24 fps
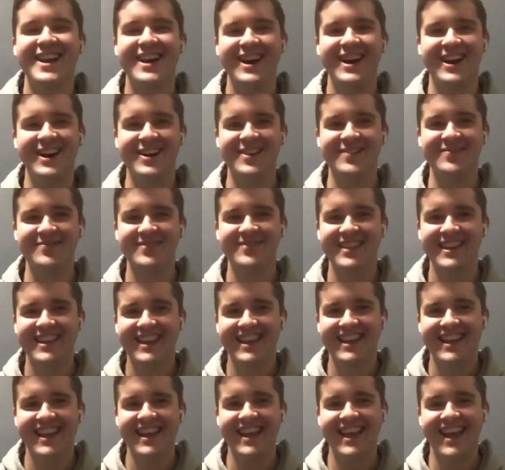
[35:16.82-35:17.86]
um,
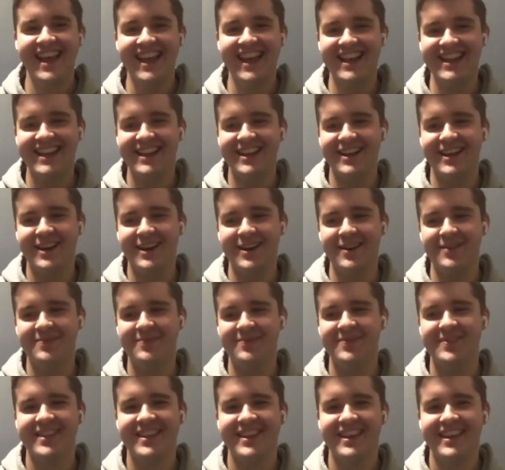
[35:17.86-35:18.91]
and it,
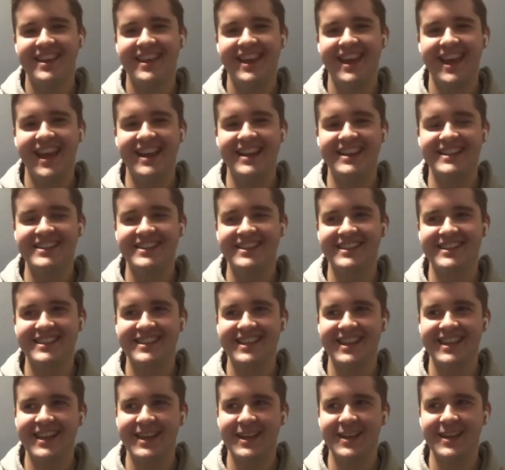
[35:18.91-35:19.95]
um, and it's just
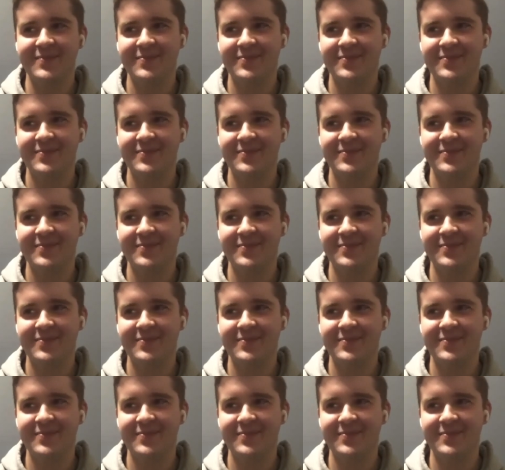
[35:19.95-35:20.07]
like,